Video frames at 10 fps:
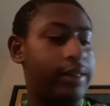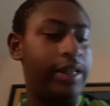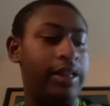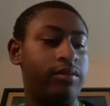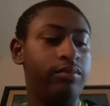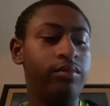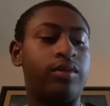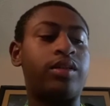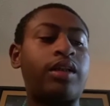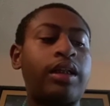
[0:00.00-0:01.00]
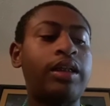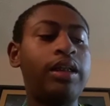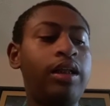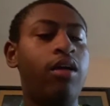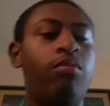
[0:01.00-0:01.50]
Yeah.
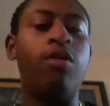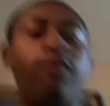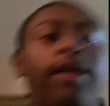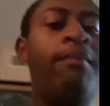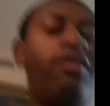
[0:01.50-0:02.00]
But one